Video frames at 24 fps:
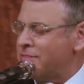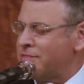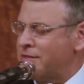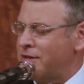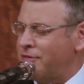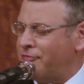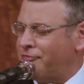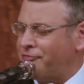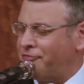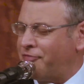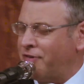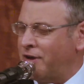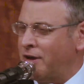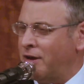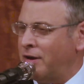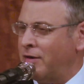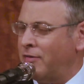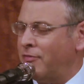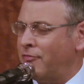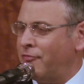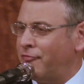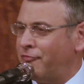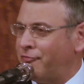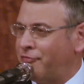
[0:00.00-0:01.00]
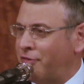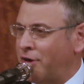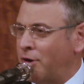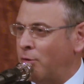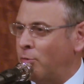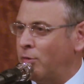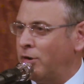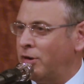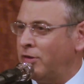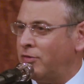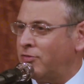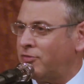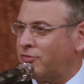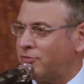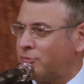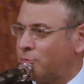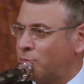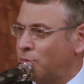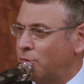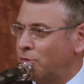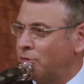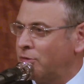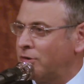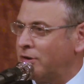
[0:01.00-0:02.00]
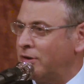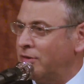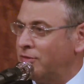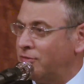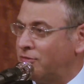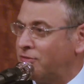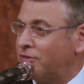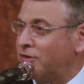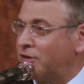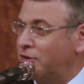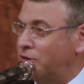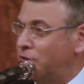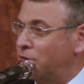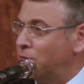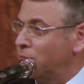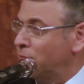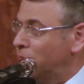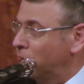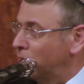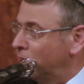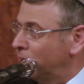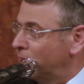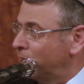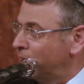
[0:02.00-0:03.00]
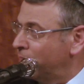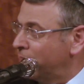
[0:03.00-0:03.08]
They feel very strong and secure.